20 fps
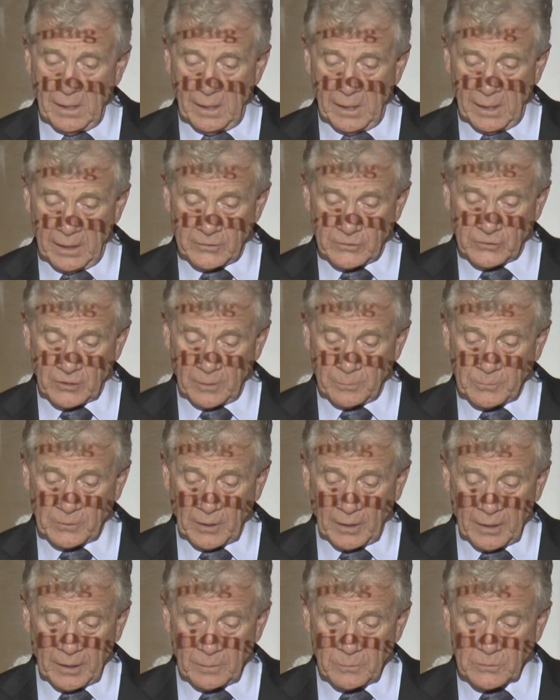and
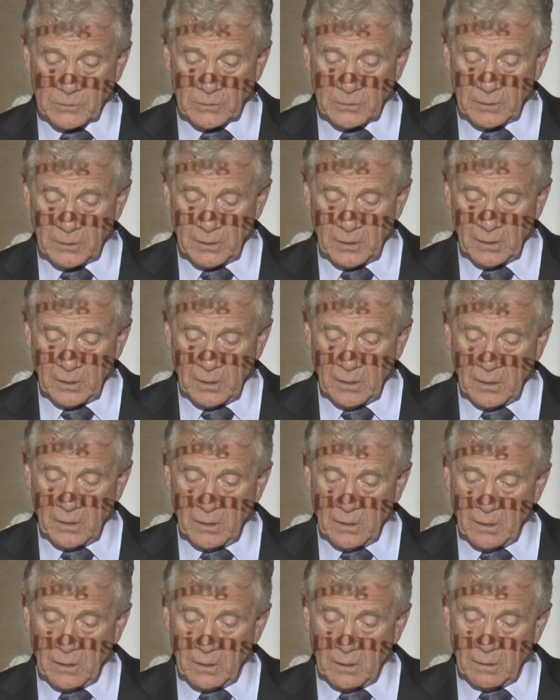sometimes
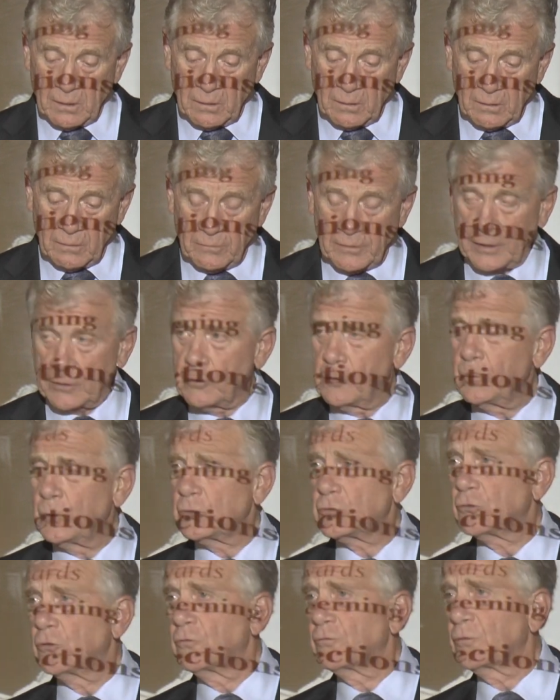that
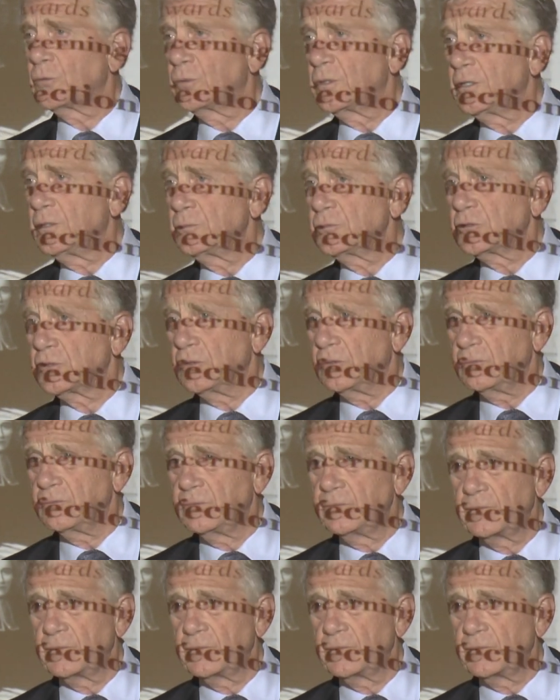almost overwhelms her.